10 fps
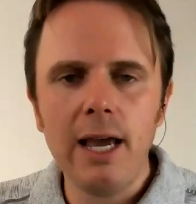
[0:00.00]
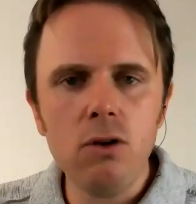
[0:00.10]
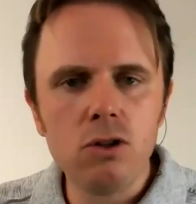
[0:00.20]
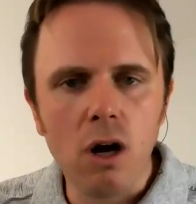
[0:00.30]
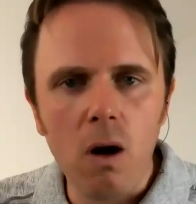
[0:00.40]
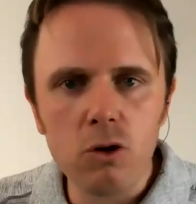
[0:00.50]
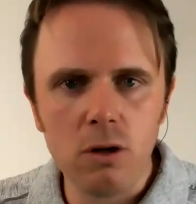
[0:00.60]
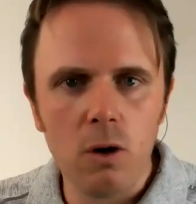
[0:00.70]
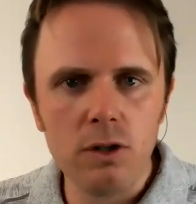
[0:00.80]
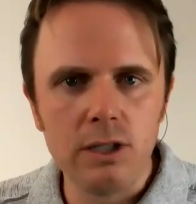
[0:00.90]
use
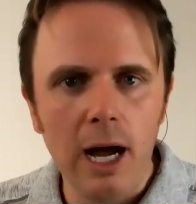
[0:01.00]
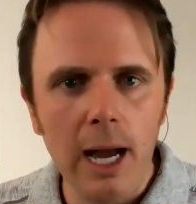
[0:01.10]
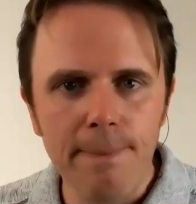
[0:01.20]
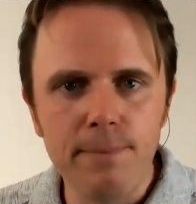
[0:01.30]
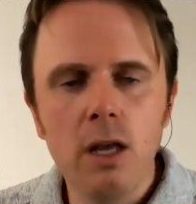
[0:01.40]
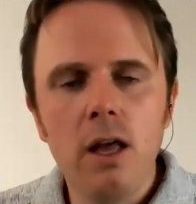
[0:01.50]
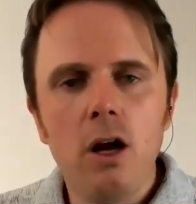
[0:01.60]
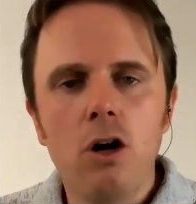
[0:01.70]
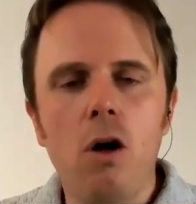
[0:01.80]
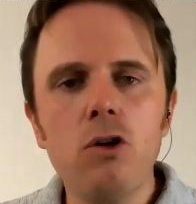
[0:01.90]
collagen all the time.
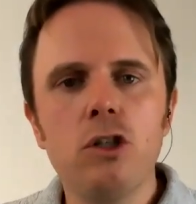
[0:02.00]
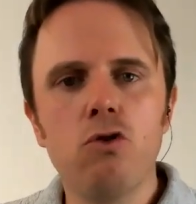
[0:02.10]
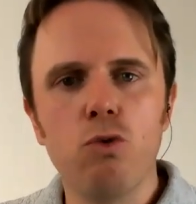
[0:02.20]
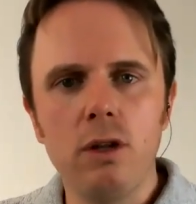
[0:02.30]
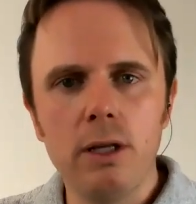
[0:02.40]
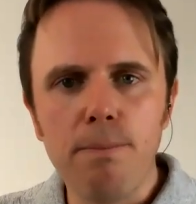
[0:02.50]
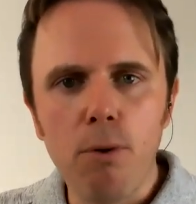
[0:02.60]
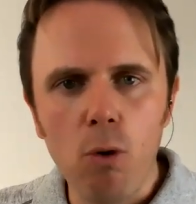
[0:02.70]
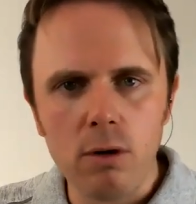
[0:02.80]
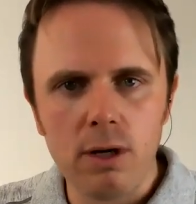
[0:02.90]
Collagen's really
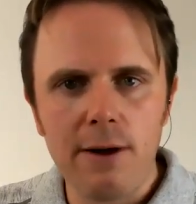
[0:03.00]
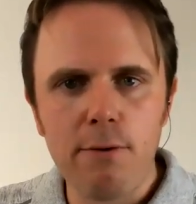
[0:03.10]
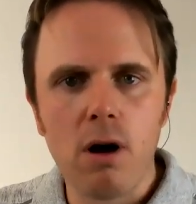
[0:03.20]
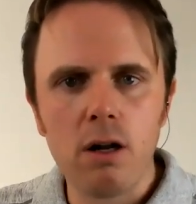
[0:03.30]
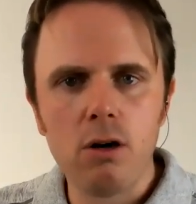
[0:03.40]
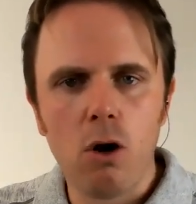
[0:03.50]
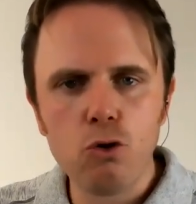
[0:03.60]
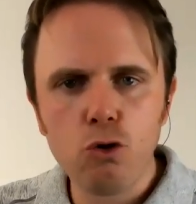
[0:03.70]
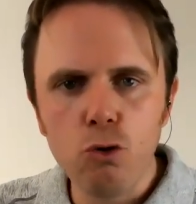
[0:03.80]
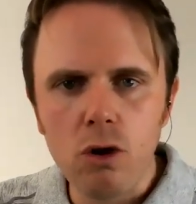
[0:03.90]
important. I have a product
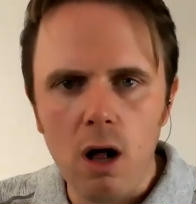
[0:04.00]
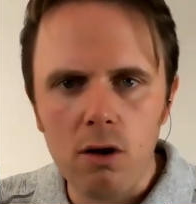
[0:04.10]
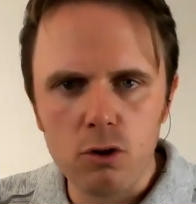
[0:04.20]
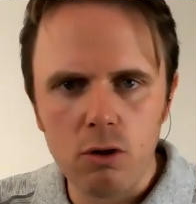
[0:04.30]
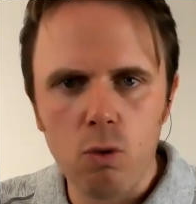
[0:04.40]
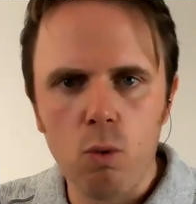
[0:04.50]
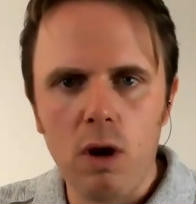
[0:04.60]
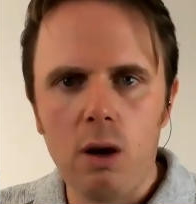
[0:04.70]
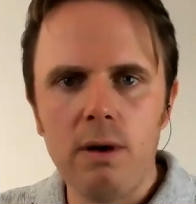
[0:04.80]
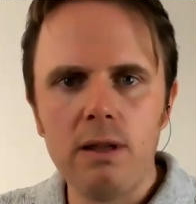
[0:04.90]
called True Collagen.
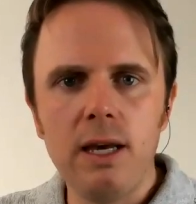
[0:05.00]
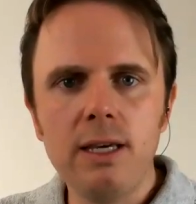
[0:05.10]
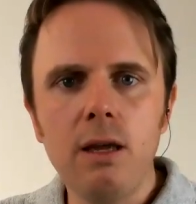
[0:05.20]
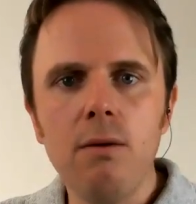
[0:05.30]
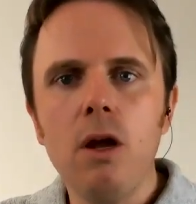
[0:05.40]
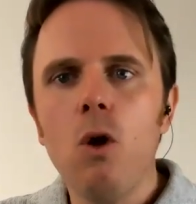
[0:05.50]
Why do I like it?